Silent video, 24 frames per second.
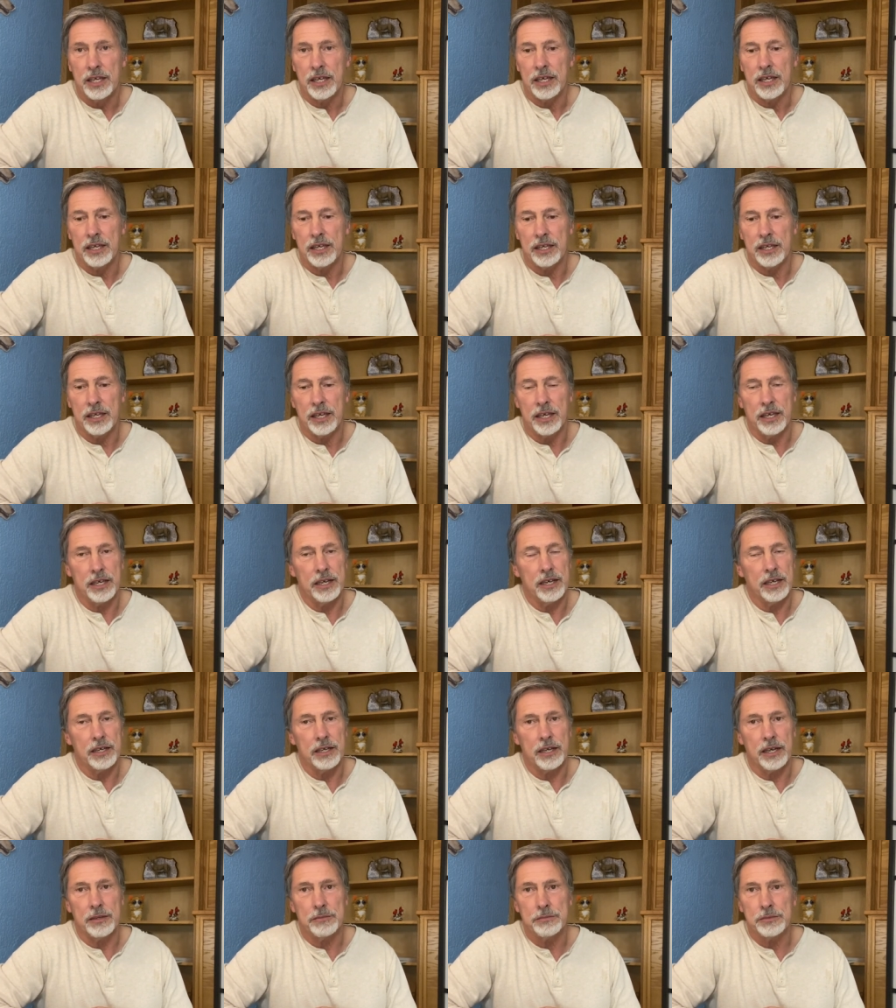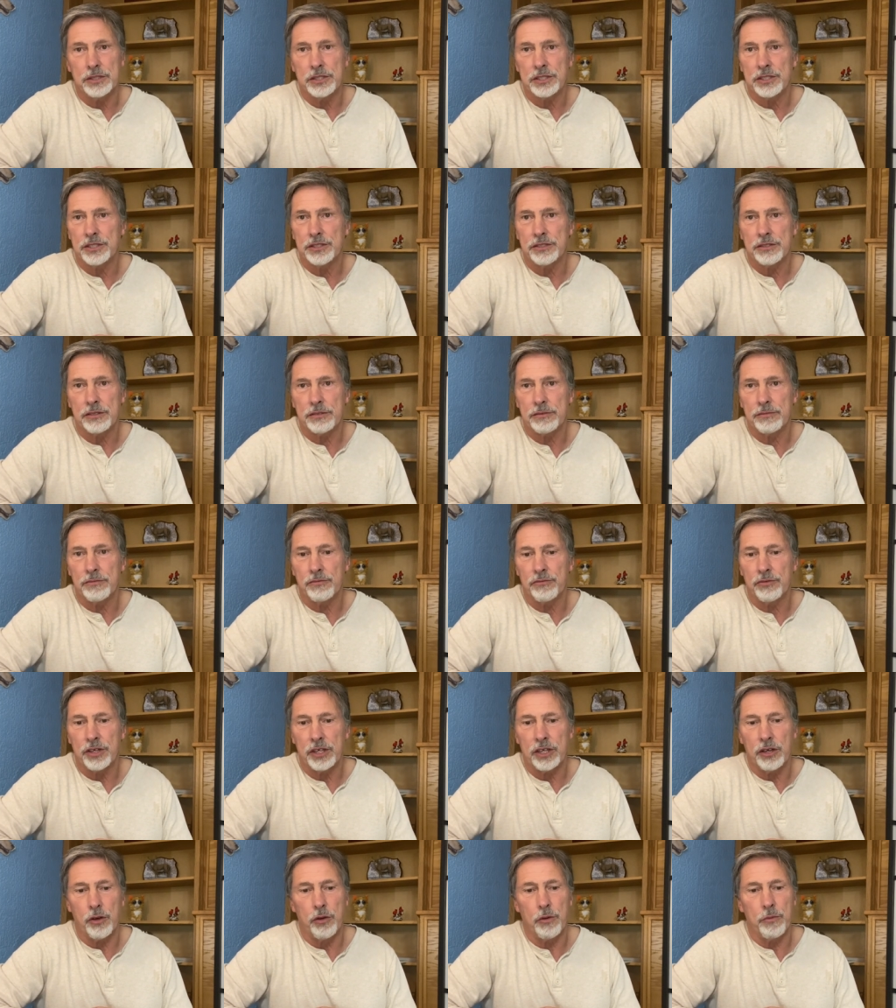And again, I, am just
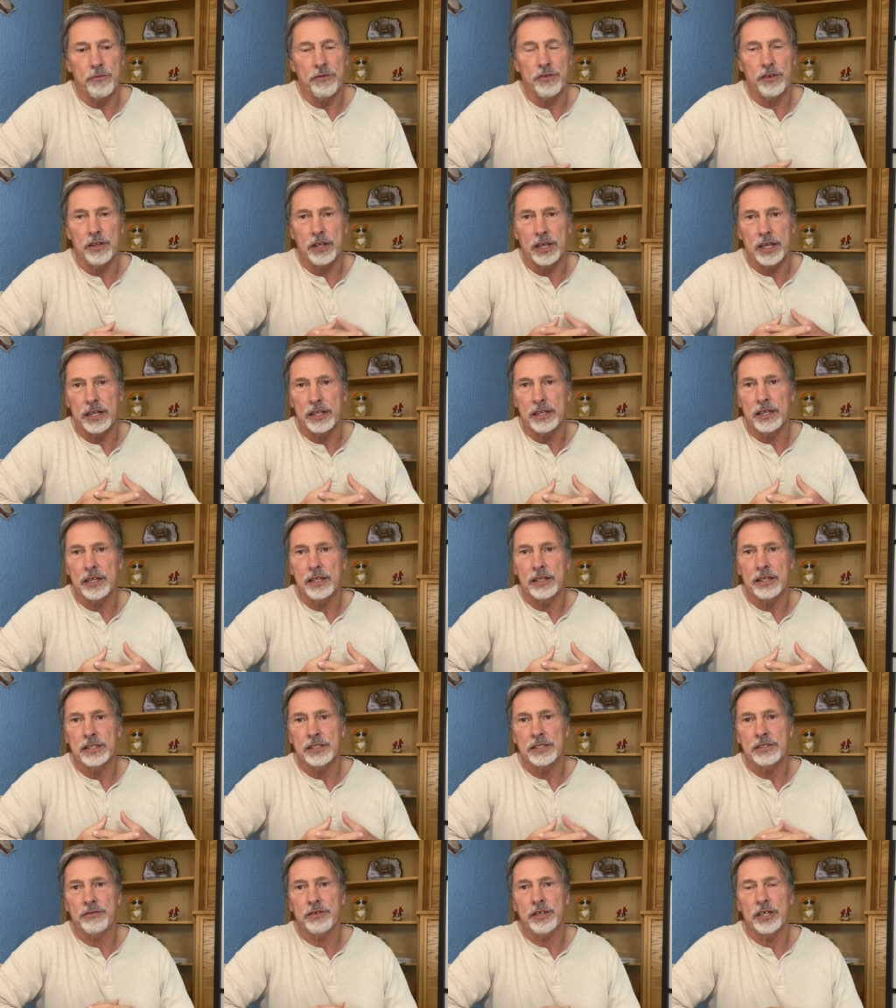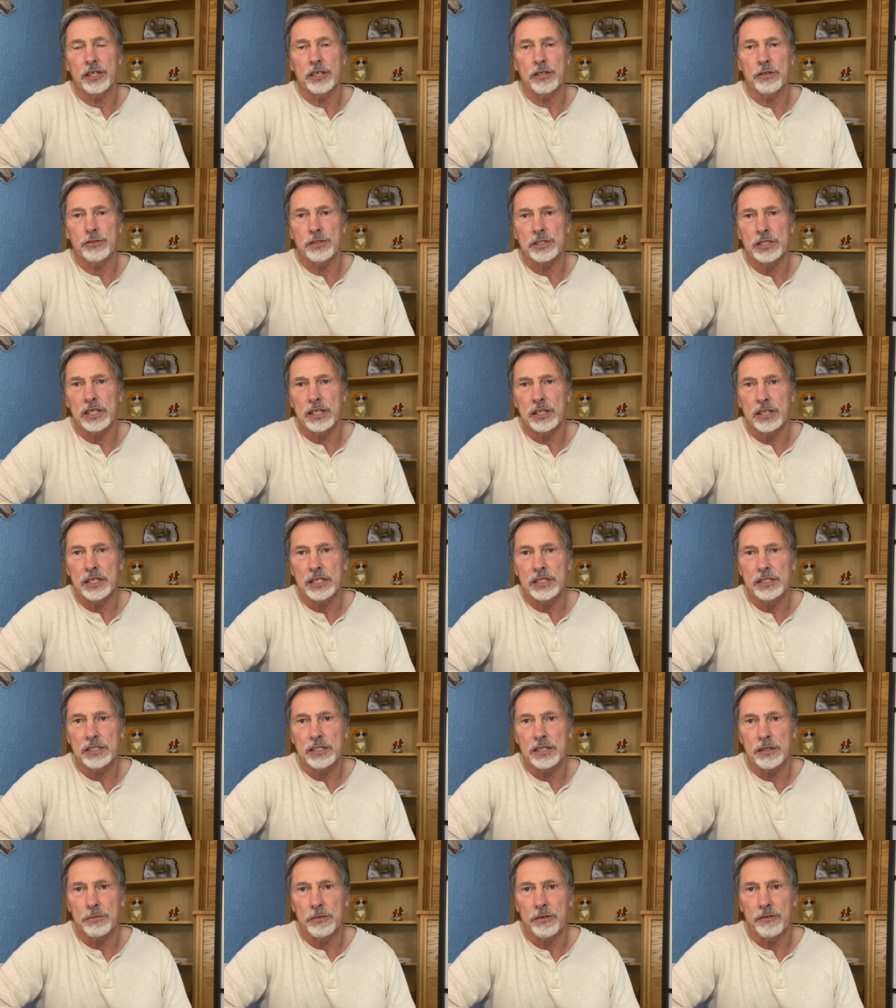really hopeful that in these videos, at least
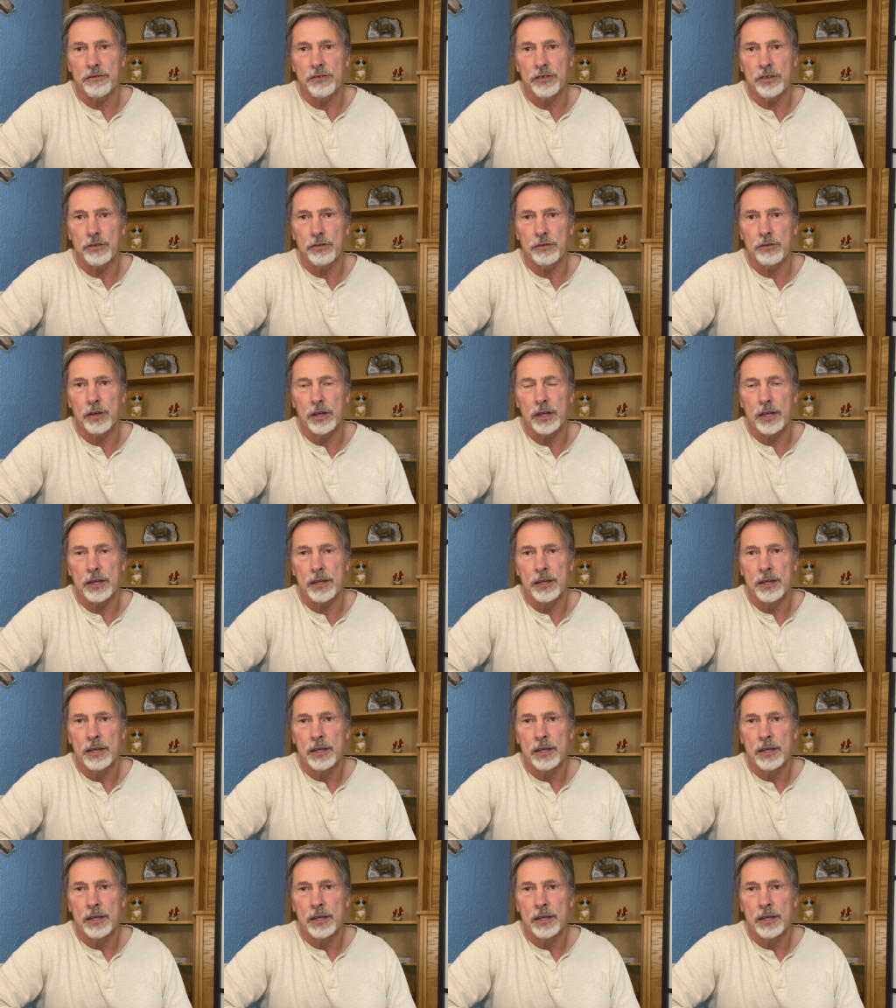some of you uh,